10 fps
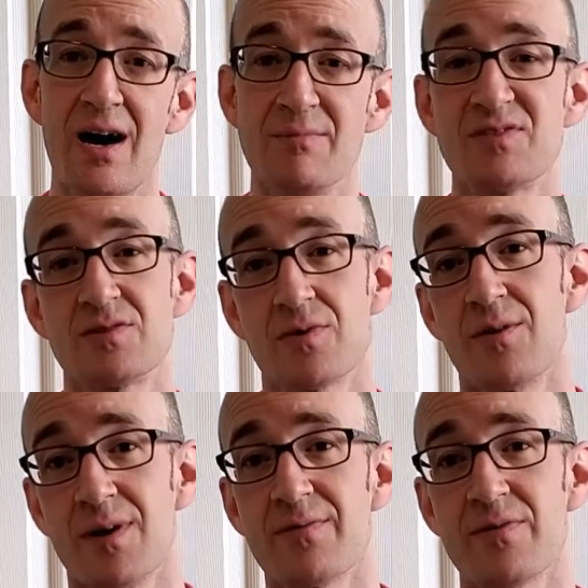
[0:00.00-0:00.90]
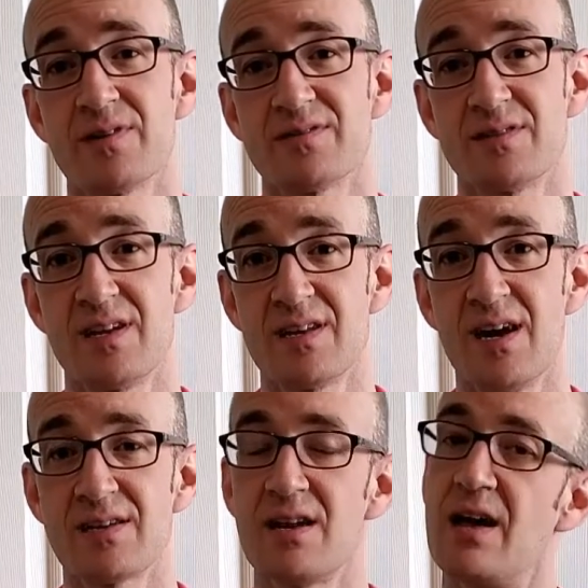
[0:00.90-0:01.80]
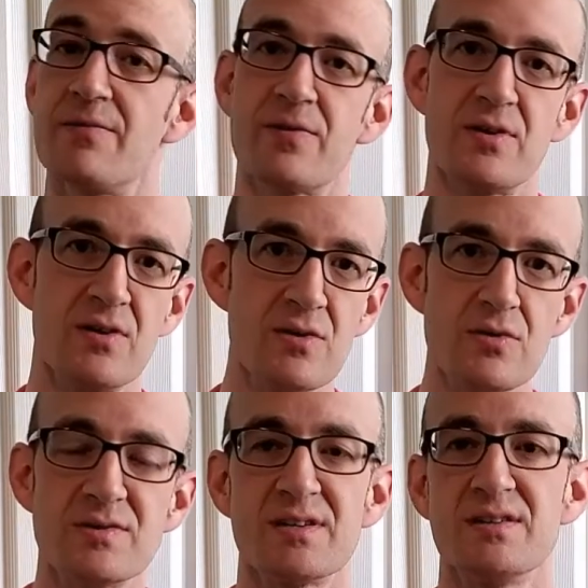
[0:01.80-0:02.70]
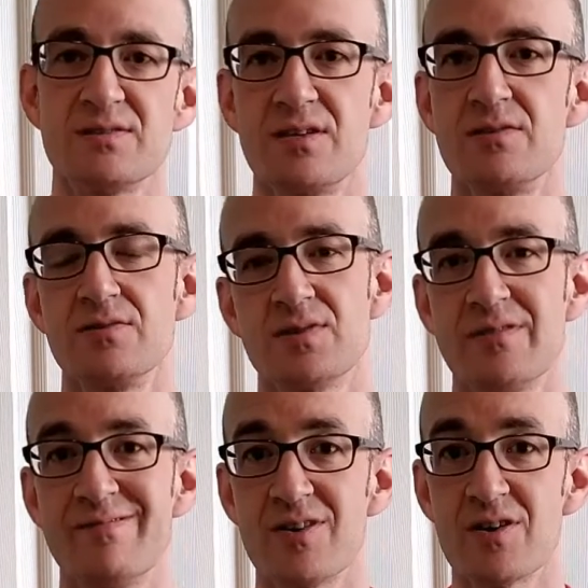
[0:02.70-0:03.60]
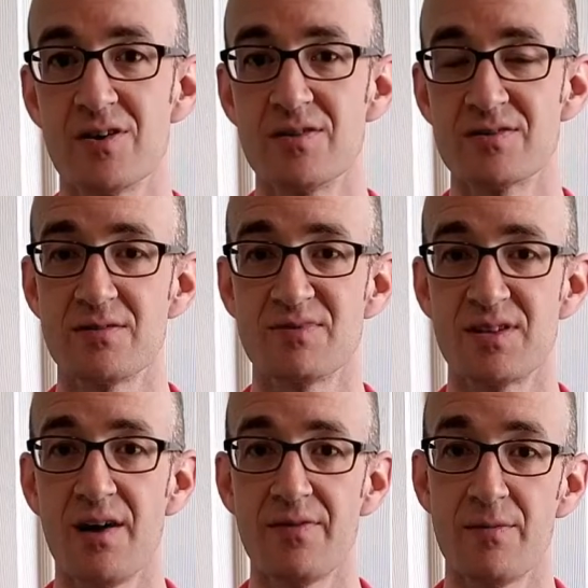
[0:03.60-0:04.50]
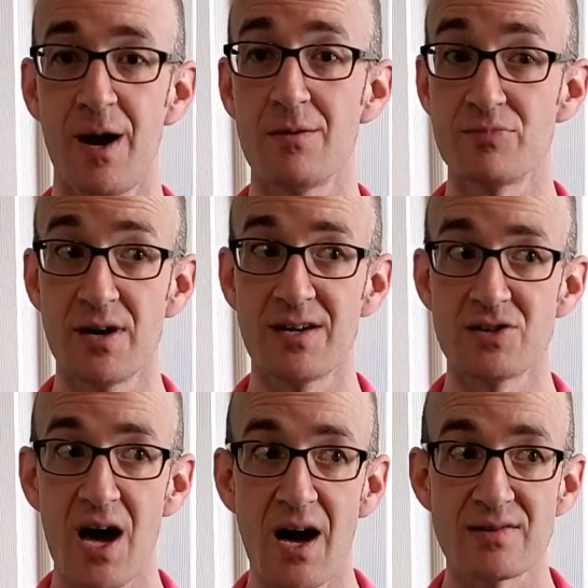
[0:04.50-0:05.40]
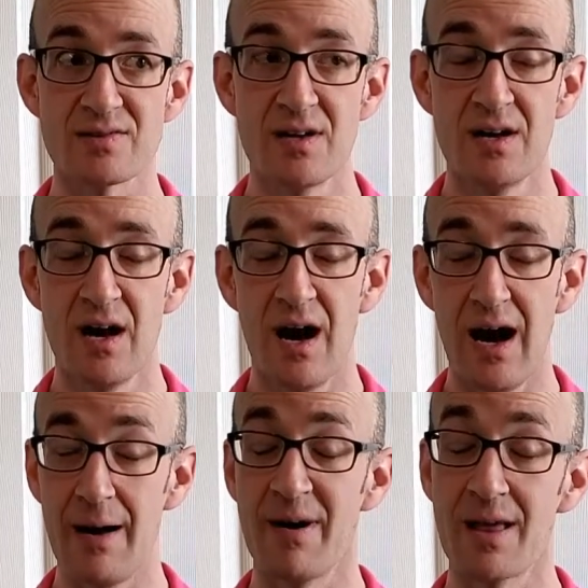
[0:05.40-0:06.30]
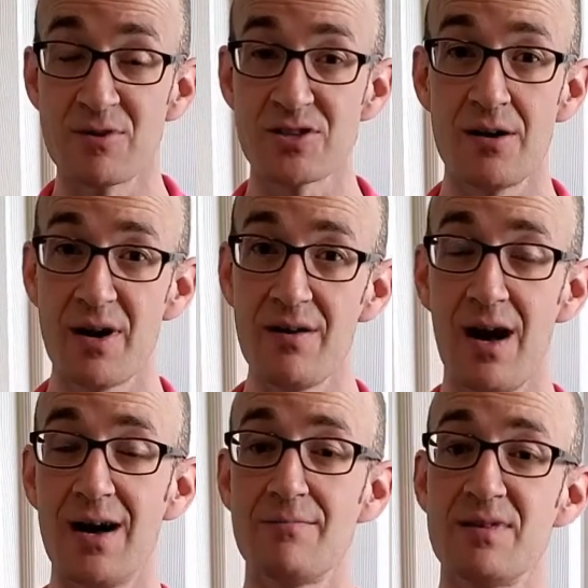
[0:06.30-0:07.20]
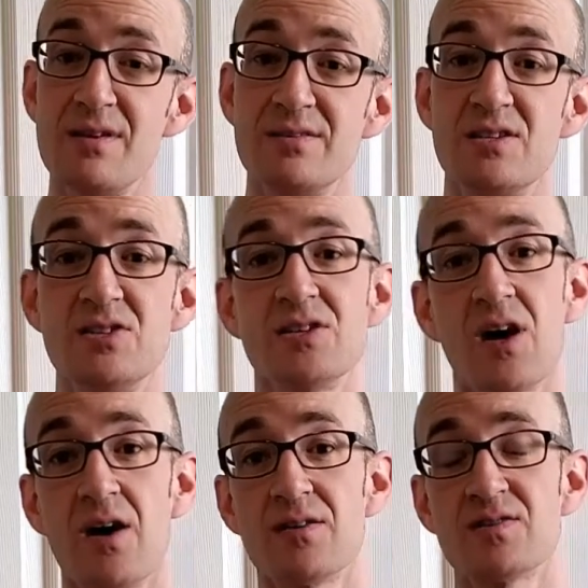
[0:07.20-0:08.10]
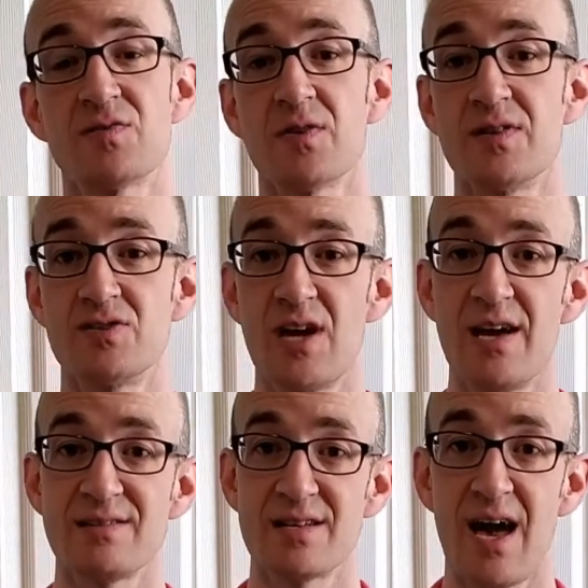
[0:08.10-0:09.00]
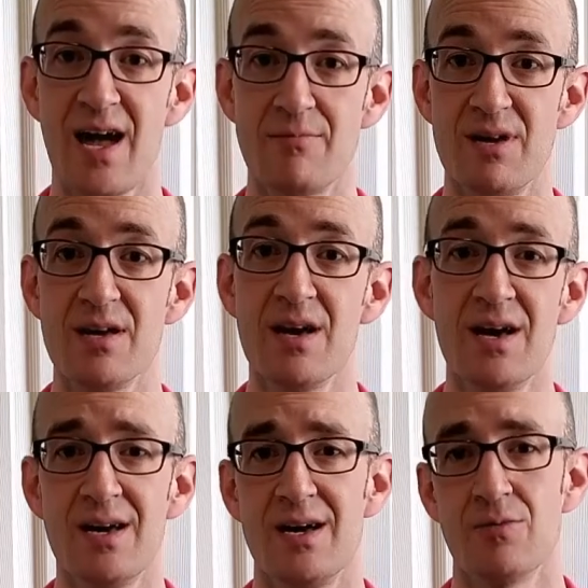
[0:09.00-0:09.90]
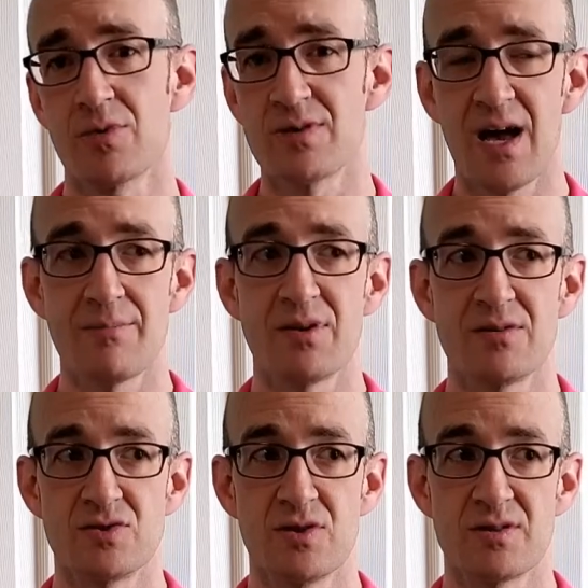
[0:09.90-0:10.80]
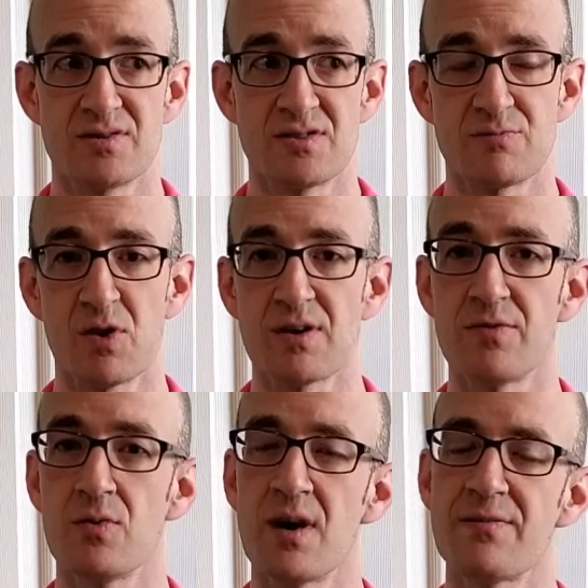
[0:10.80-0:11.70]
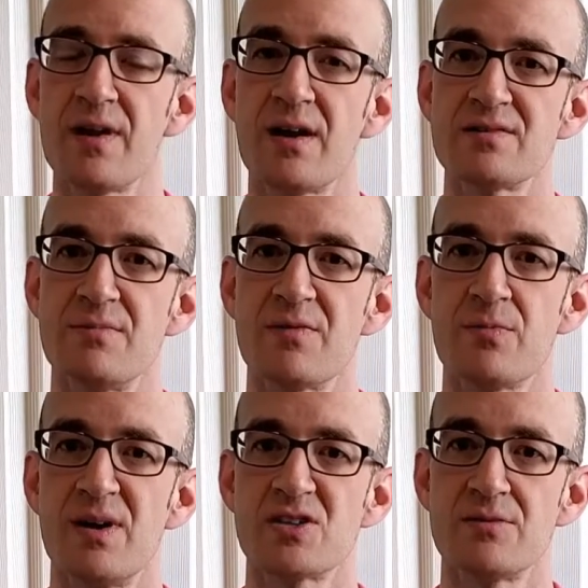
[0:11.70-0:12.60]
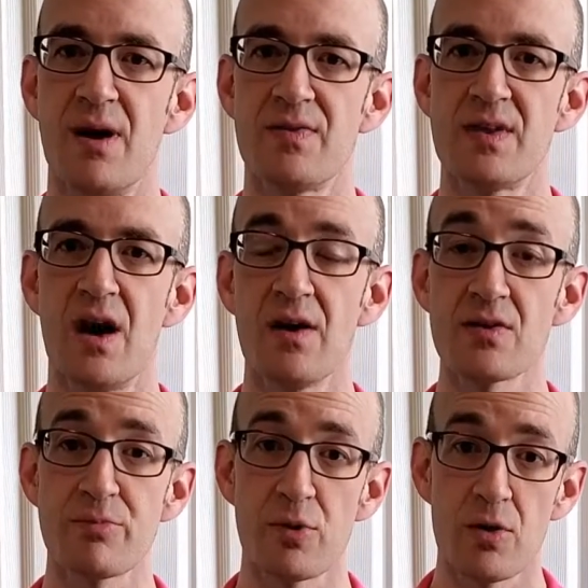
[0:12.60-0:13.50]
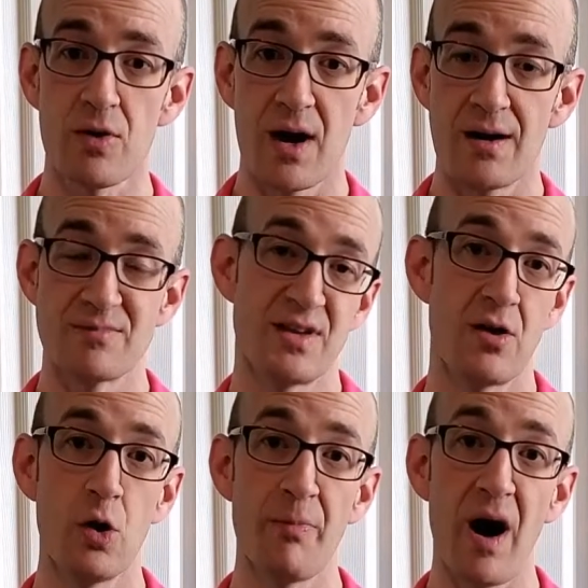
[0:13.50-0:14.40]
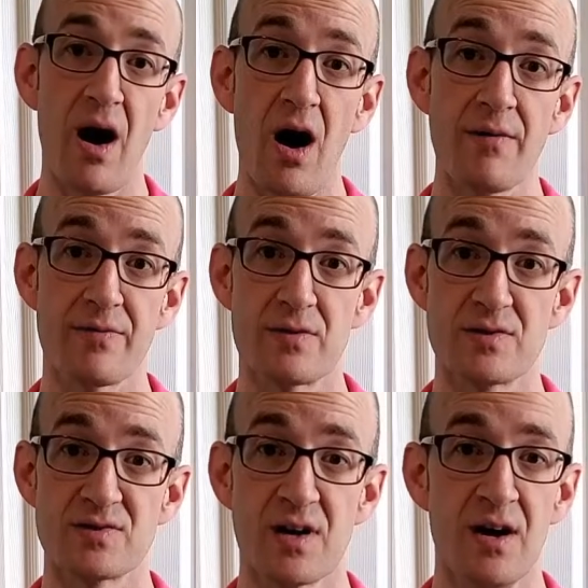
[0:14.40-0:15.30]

This is a great way for us to stay connected and for you to continue to learn some stuff about playing jazz. My name is Shawn Bell. I'm the teaching artist for the Jazz Academy, and we're really happy you joined us this morning. If you want to find out some information about the other programs that OPA offers